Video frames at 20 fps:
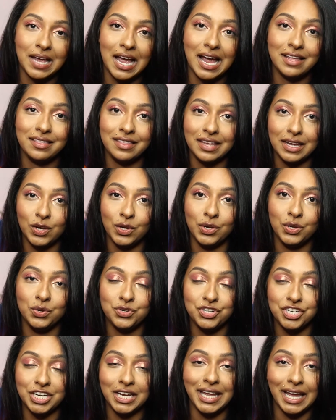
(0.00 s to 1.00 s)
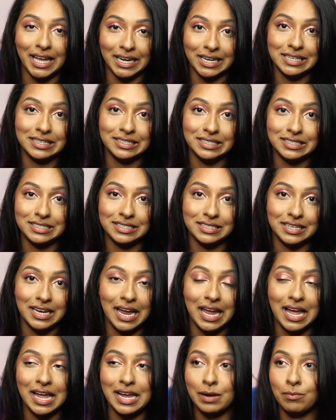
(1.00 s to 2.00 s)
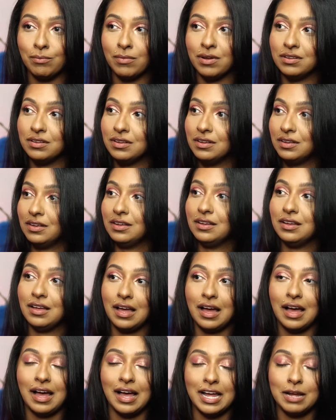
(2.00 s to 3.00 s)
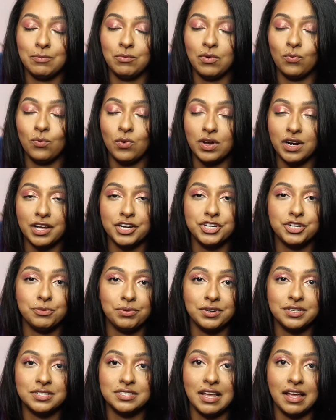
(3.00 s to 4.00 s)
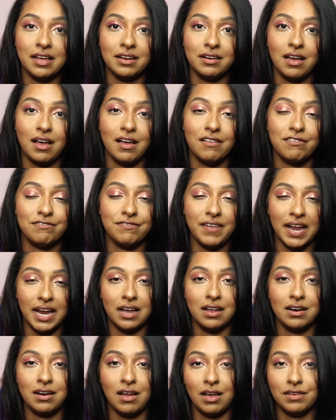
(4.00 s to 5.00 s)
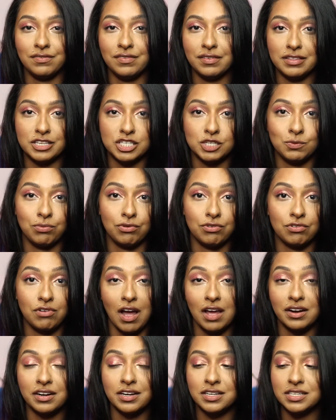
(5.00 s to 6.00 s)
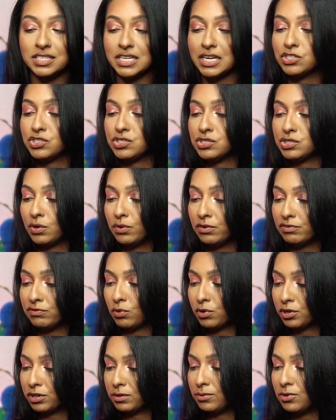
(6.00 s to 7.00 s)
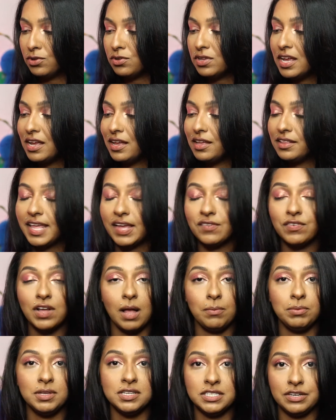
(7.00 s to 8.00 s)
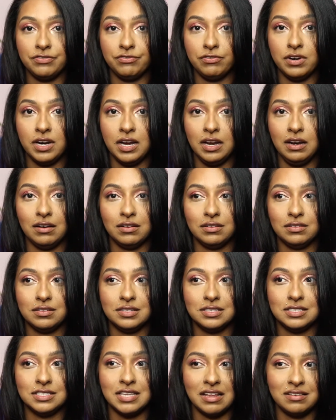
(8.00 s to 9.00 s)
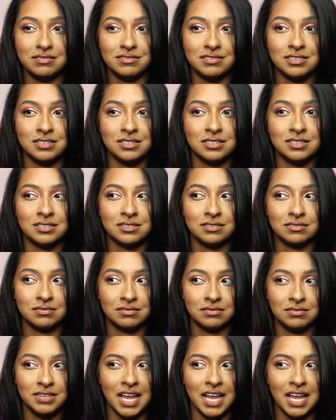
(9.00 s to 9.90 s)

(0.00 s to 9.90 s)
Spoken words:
I think you should get it. I'm 100% a fan of this product. It's so affordable. They have a couple of different scents.